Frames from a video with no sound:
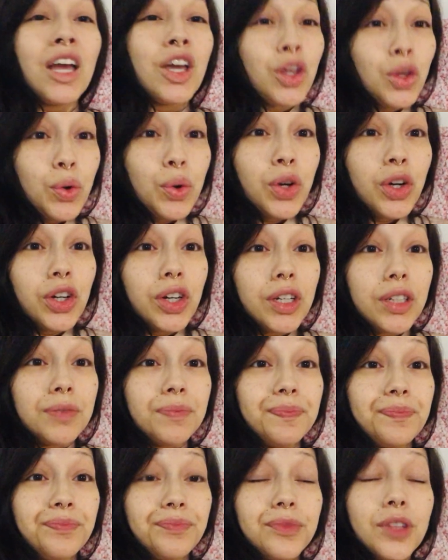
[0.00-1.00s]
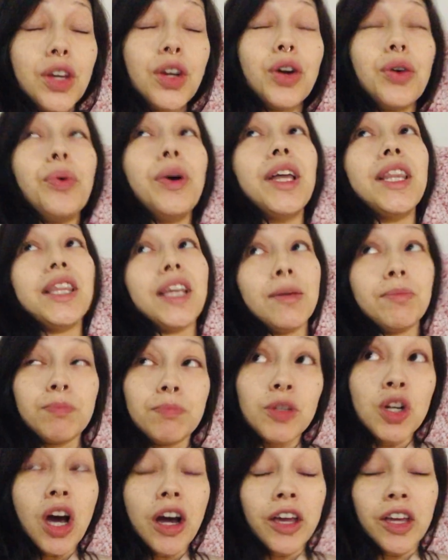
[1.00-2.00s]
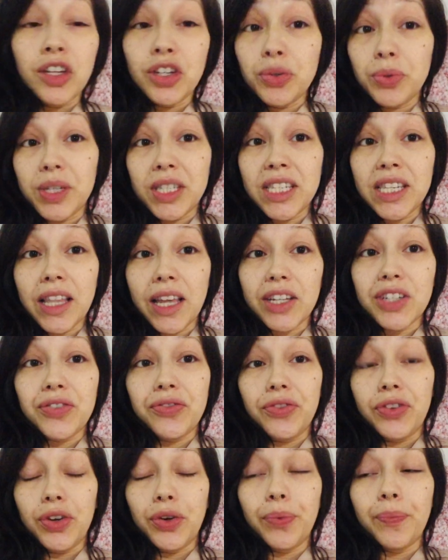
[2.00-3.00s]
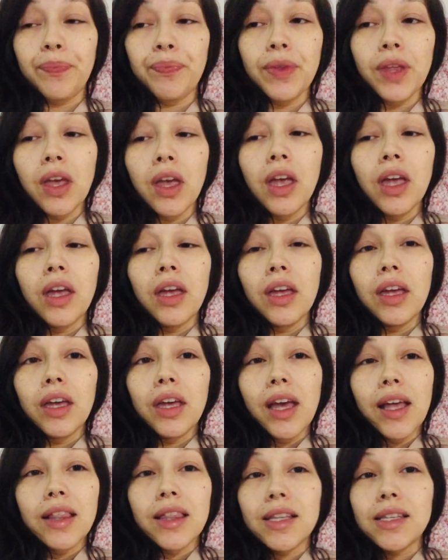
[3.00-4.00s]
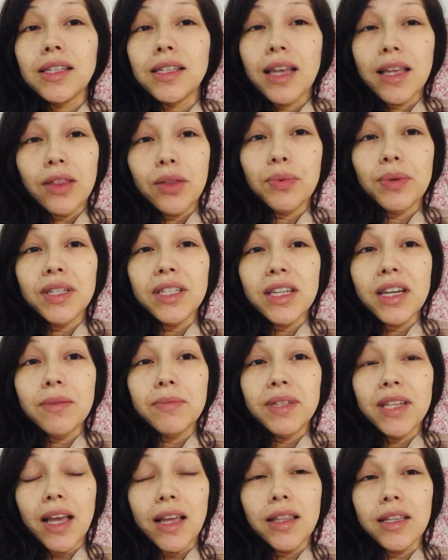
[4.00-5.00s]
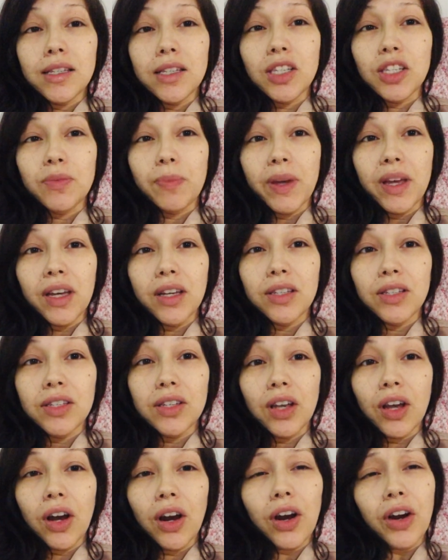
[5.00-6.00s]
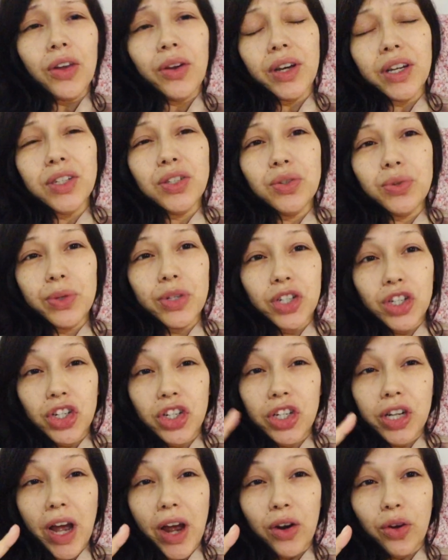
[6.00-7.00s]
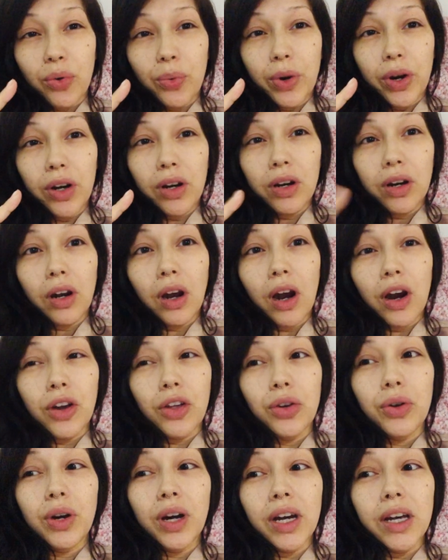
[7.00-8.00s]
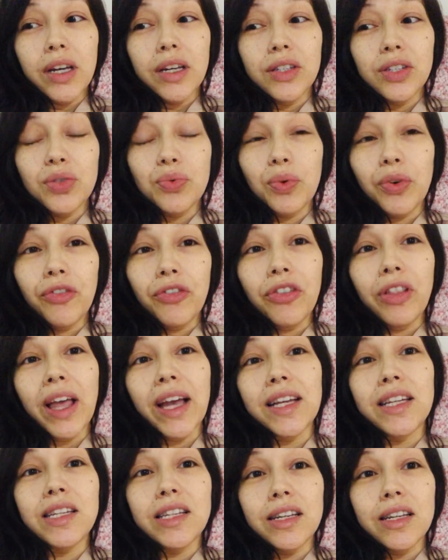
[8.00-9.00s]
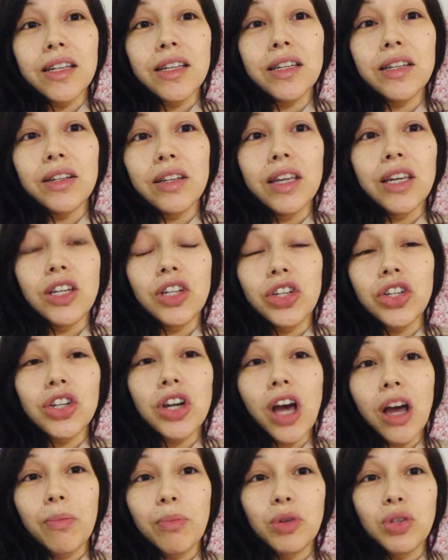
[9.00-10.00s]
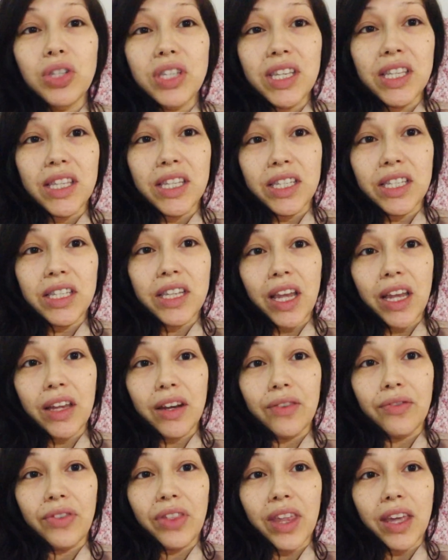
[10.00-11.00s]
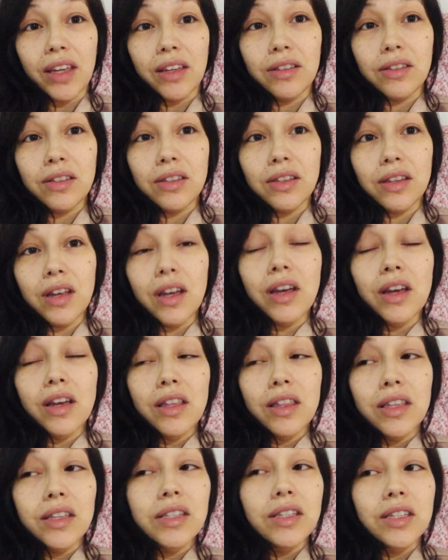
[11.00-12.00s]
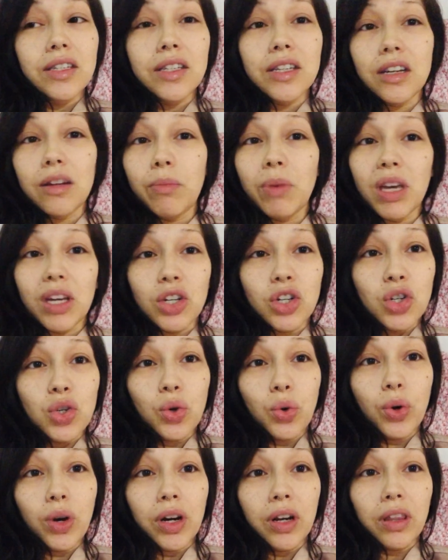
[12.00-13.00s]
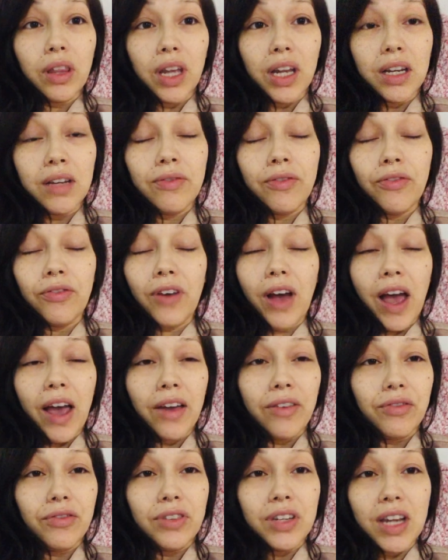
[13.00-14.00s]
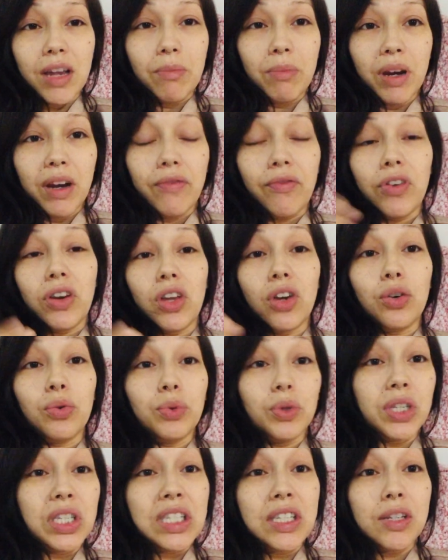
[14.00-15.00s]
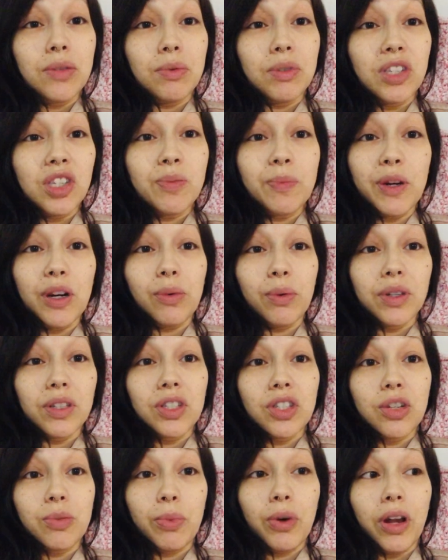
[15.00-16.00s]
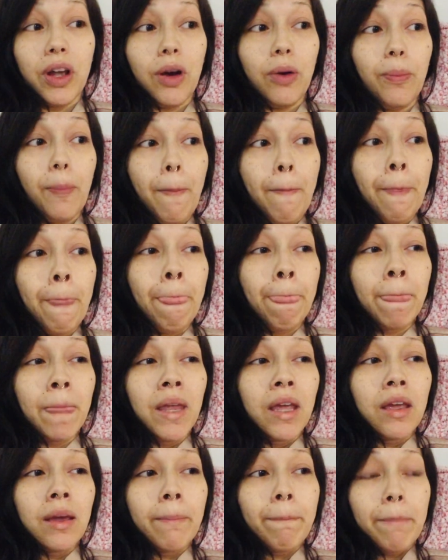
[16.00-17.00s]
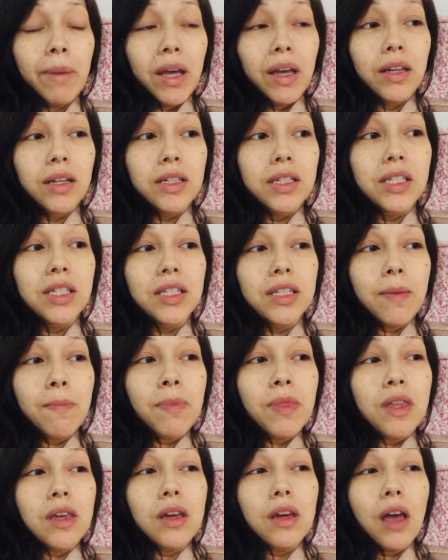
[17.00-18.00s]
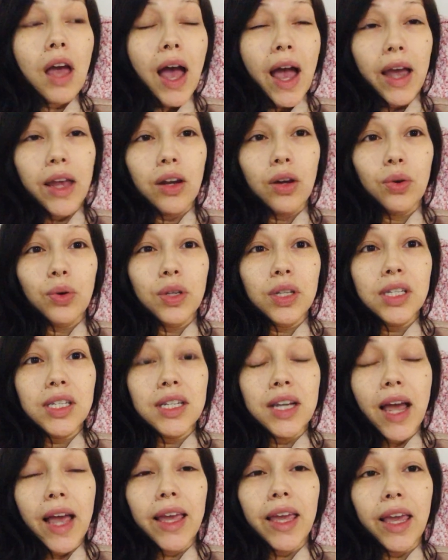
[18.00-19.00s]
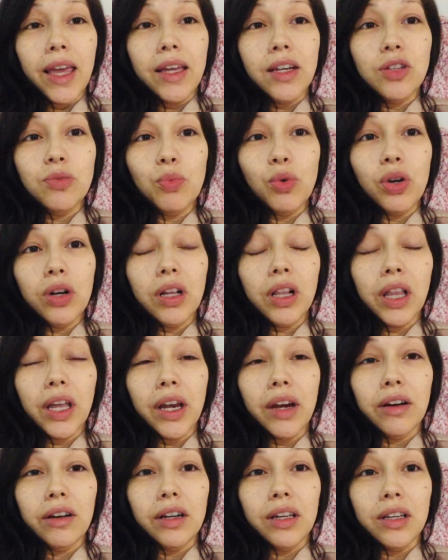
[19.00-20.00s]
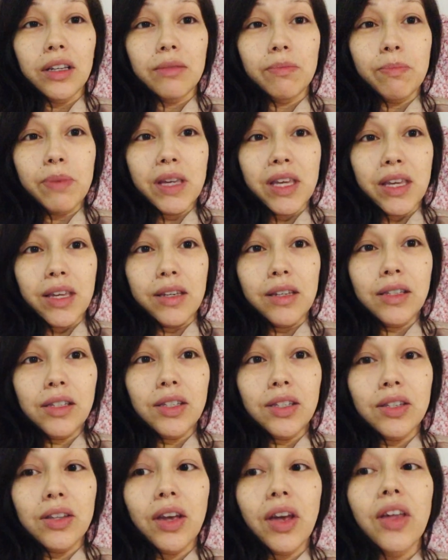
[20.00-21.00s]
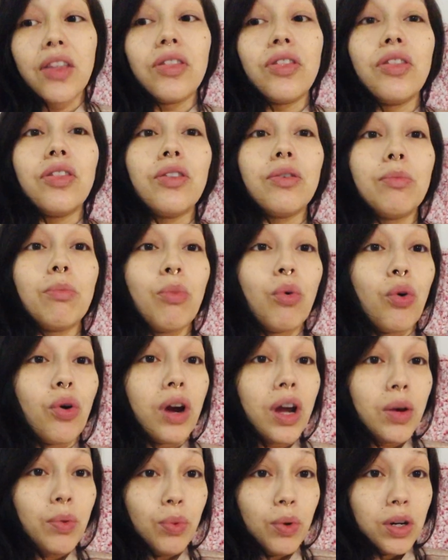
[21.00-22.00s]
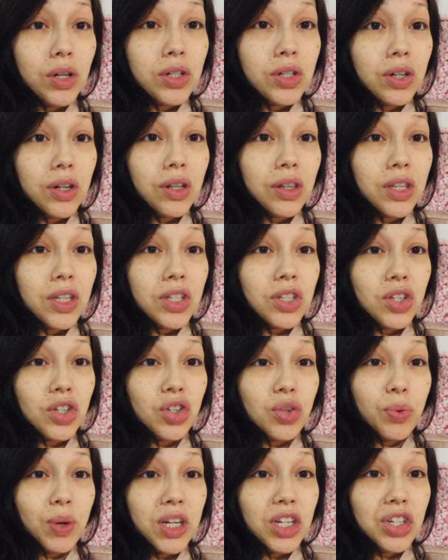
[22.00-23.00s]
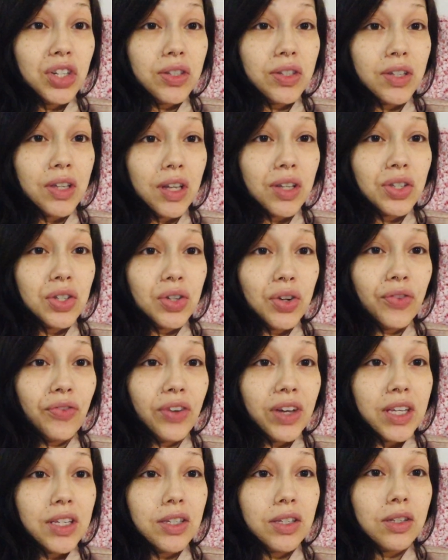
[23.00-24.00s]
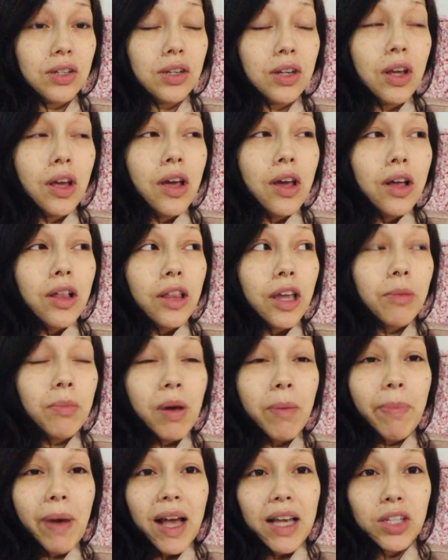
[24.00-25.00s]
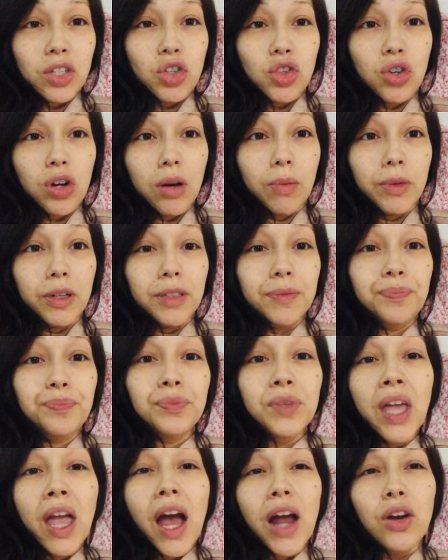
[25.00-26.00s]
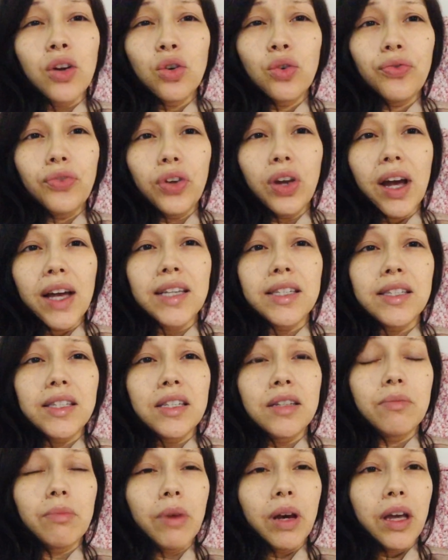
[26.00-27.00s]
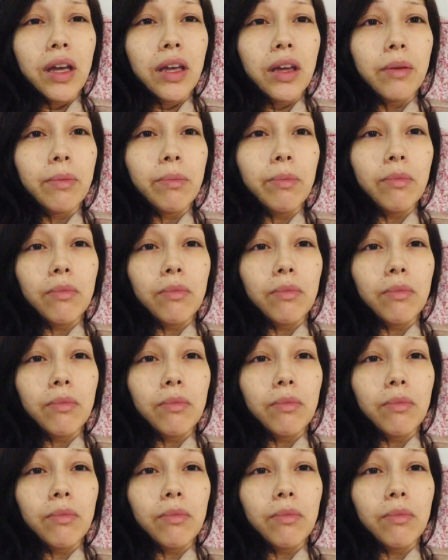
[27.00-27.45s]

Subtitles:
You could. You know what? I'm talking to a select few. And the reason I'm saying this is because, are you guys doing shadow work? Are you guys reflecting each time you see these negative things? This is going to be a short, like 5-10 minute video. We'll see what spirit wants to bring out. But something I noticed, I gained more clarity and peace the more I worked on the situations that surfaced, like my past trauma. I don't know if you guys seen my